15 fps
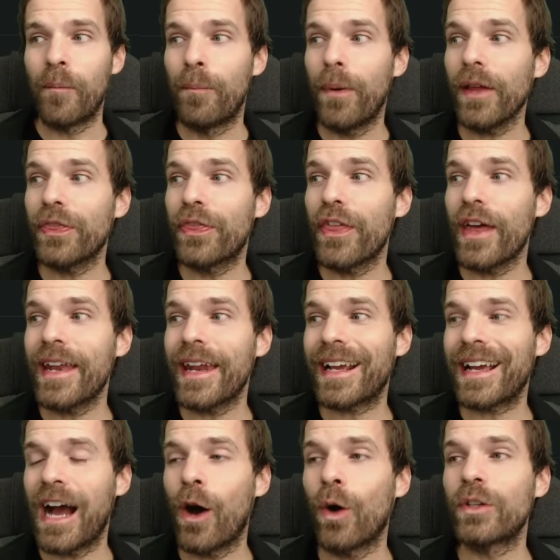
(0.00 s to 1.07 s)
but that
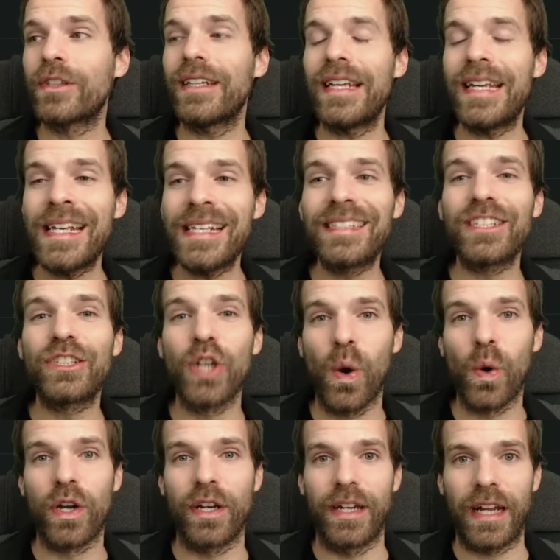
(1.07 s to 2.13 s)
account is a
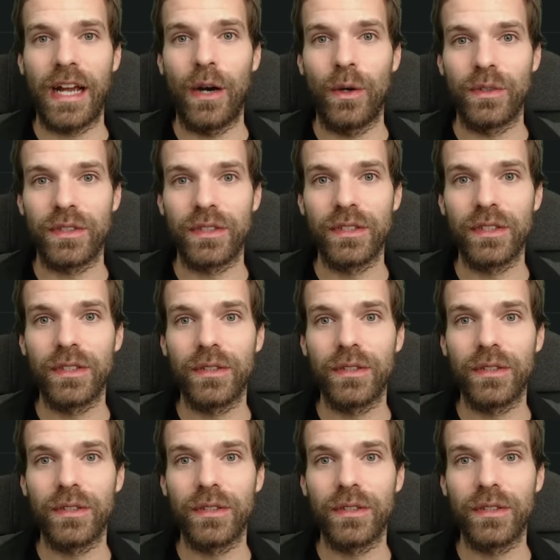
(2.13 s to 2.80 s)
token account.